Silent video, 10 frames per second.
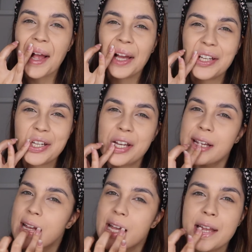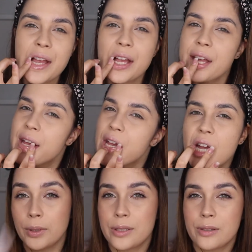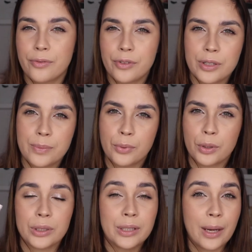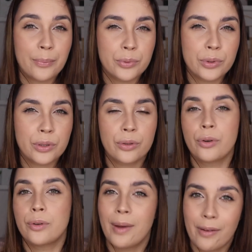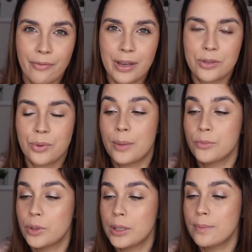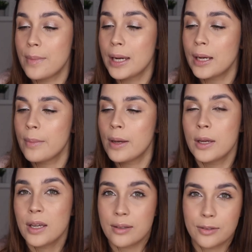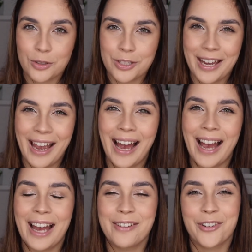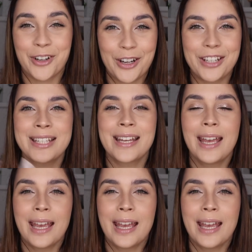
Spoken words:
I normally do this. Normally it's the first product that I put on my face when I'm doing the makeup. Today I forgot.